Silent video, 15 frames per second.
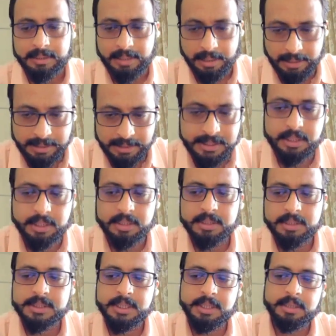The result
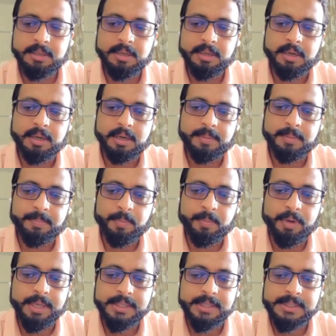you'll see,
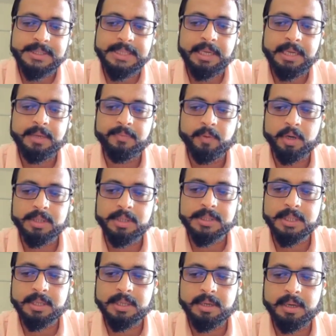Pune city
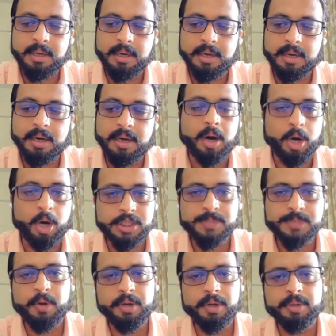was a
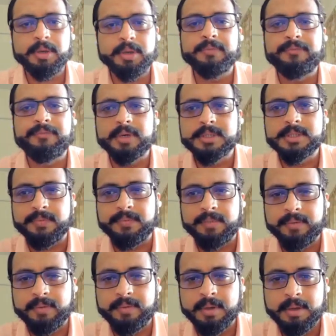hotspot during first
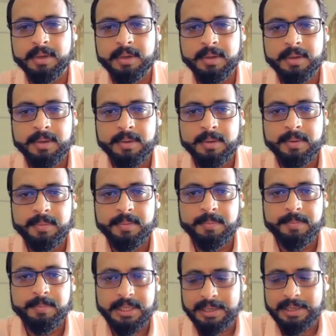wave,
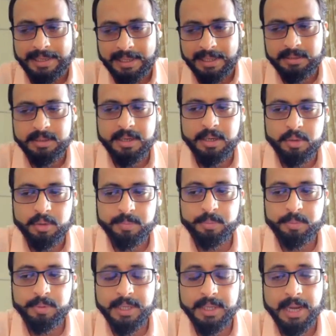but the death rate of
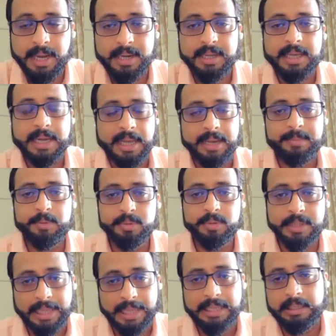Pune had climbed to
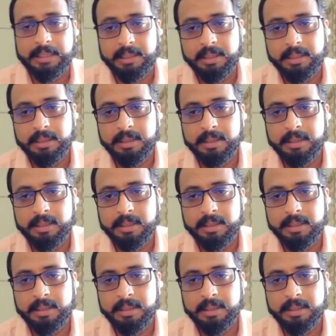9,